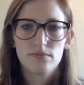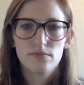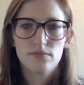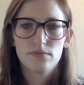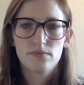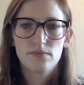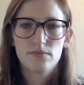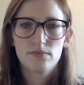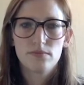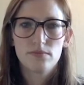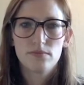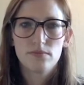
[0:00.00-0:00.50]

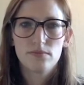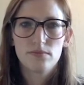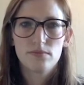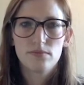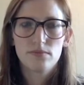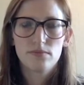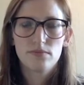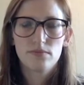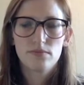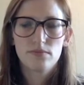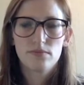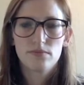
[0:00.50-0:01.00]

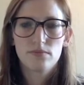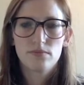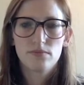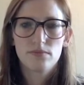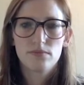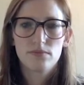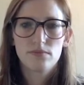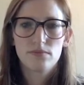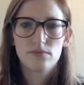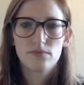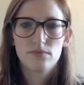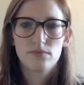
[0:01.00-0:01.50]

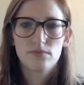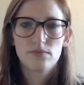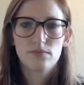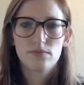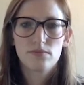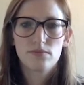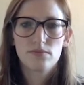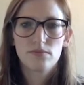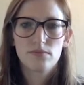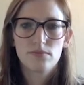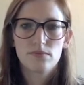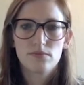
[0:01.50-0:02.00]

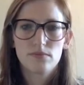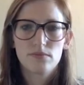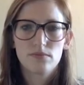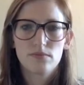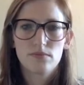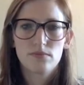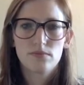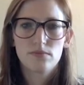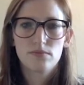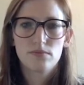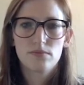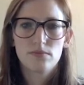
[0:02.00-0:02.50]

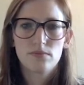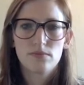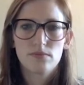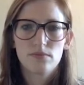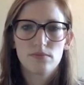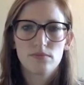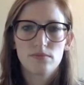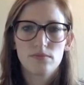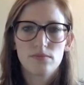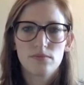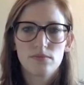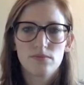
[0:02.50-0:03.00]

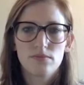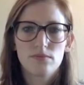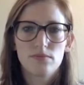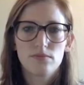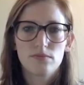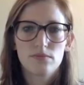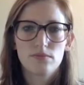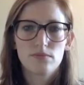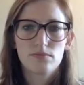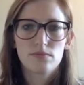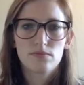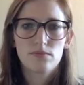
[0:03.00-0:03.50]

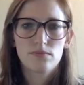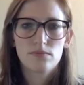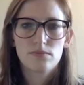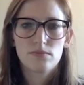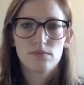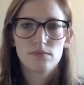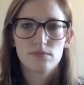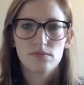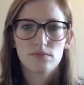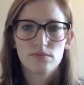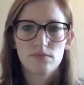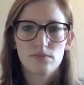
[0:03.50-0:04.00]

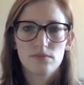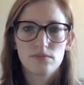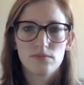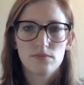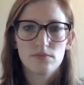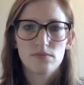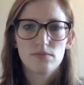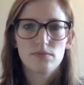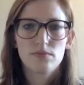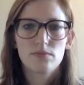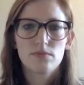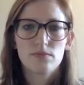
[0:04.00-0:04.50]

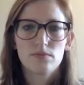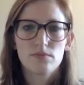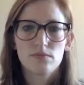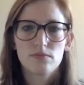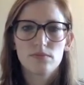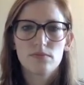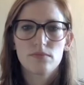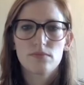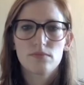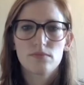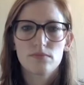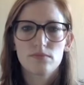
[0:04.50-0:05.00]

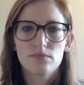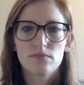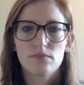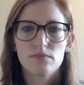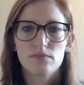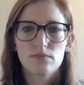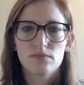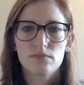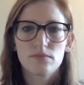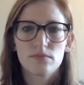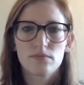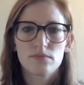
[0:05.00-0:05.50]

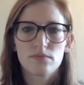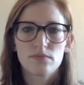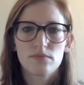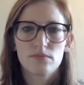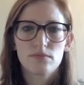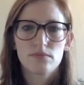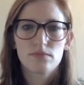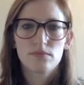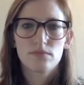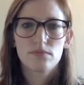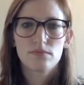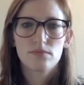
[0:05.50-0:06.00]

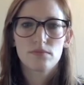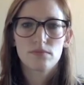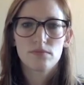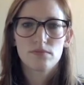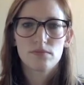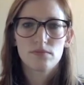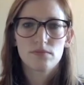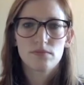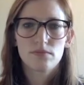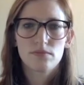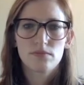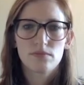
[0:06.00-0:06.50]

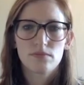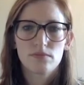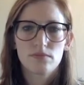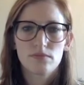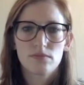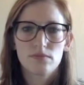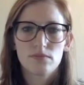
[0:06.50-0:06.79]
This person isn't speaking.